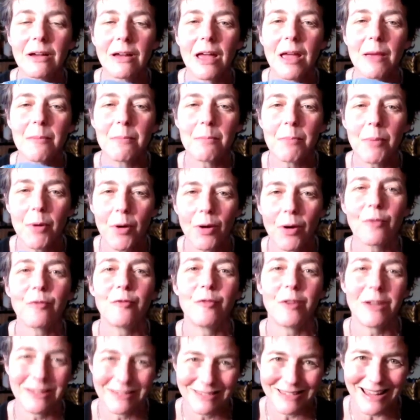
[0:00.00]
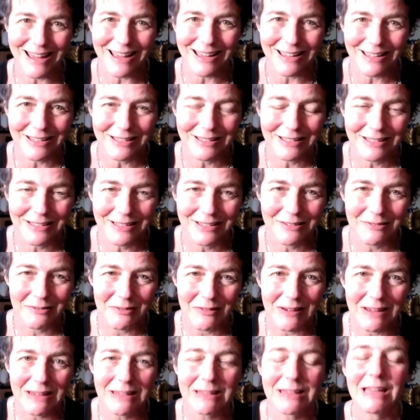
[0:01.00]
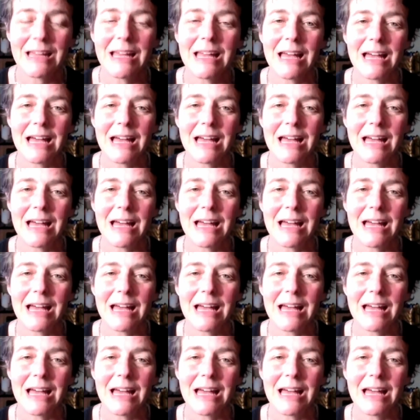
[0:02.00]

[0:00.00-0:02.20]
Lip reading: a perfect deck, right?